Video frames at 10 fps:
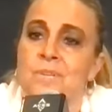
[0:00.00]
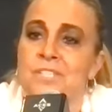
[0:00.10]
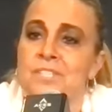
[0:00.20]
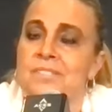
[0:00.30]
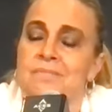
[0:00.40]

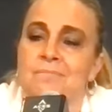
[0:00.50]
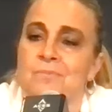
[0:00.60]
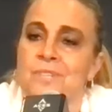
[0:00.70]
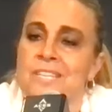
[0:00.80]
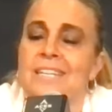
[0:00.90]
it just
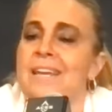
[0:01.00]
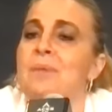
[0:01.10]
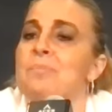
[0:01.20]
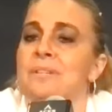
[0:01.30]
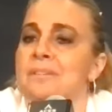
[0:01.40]
didn't
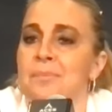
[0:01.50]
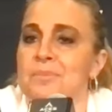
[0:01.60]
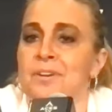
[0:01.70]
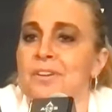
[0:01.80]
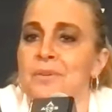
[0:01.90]
happen.
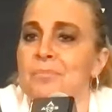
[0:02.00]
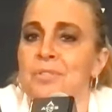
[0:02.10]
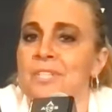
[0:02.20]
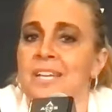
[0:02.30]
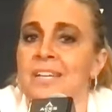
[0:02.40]
I'm sorry, the
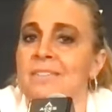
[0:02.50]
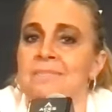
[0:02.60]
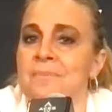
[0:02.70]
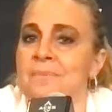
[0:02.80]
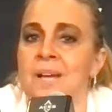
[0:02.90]

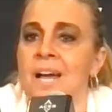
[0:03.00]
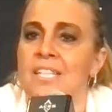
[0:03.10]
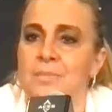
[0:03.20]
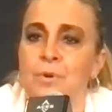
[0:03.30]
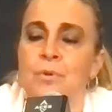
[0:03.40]
bullying.
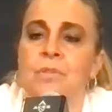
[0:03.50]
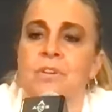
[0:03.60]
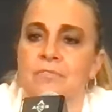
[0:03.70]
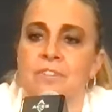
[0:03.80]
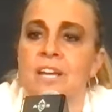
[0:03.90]
I spoke with
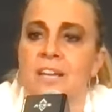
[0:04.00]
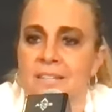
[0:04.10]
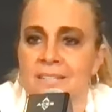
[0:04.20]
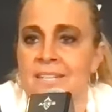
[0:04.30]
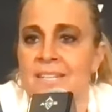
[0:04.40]
her every
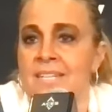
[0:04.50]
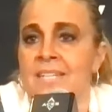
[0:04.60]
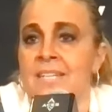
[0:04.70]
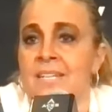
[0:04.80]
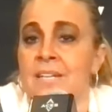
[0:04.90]
day.
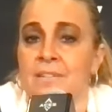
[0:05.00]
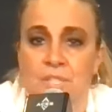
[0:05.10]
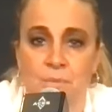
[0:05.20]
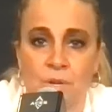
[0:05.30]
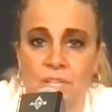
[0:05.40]

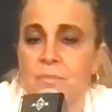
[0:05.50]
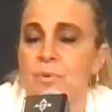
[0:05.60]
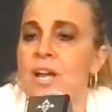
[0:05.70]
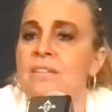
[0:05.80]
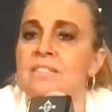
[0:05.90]
If she wanted
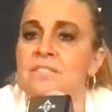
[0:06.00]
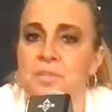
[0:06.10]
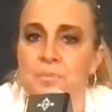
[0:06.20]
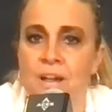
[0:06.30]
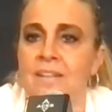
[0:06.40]
to
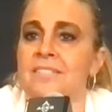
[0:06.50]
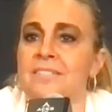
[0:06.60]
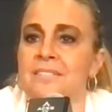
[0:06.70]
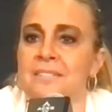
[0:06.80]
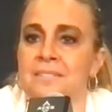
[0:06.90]
practice, she
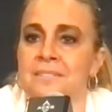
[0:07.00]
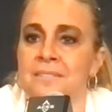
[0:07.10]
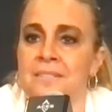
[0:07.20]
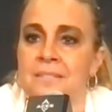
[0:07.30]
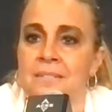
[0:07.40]
practiced.
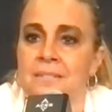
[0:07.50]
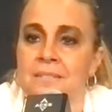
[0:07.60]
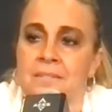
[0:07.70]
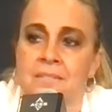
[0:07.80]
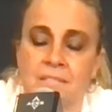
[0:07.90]

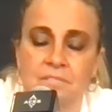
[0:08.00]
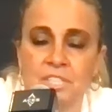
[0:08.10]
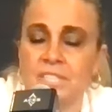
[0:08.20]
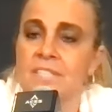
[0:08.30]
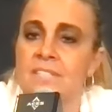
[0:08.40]
If
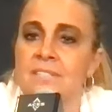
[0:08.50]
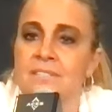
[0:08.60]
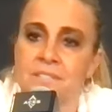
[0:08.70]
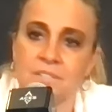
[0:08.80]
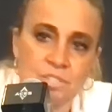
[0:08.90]
she
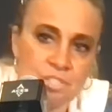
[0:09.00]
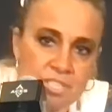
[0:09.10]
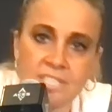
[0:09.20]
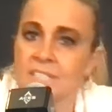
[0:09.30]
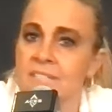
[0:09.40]
didn't,
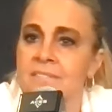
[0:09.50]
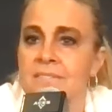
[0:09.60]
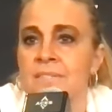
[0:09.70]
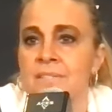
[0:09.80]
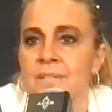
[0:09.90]
she
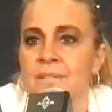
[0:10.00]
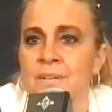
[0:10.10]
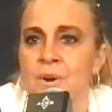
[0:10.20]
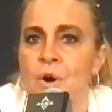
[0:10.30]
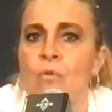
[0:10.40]
didn't.
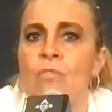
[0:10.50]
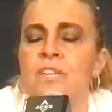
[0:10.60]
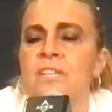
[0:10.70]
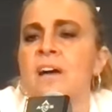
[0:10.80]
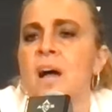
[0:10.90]

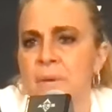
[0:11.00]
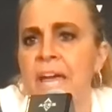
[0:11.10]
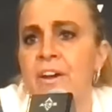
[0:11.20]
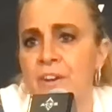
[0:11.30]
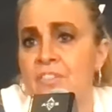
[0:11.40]
Over the top
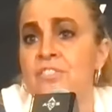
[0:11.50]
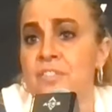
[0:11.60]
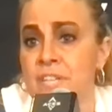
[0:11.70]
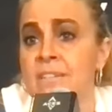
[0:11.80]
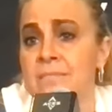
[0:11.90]
care,
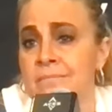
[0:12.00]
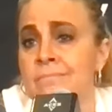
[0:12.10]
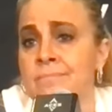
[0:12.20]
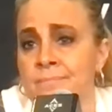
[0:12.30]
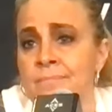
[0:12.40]
actually.
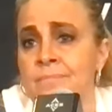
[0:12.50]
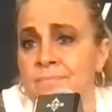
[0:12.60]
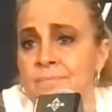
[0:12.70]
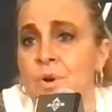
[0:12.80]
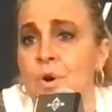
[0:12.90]

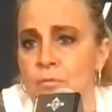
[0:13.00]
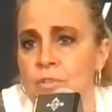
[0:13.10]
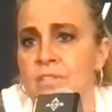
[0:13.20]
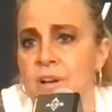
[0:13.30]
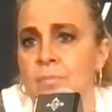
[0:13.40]

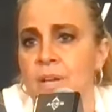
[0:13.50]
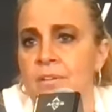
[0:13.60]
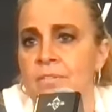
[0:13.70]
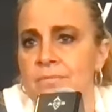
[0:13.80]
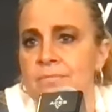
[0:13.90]
Over the top
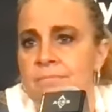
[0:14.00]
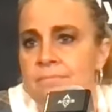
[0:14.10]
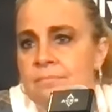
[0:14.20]
care.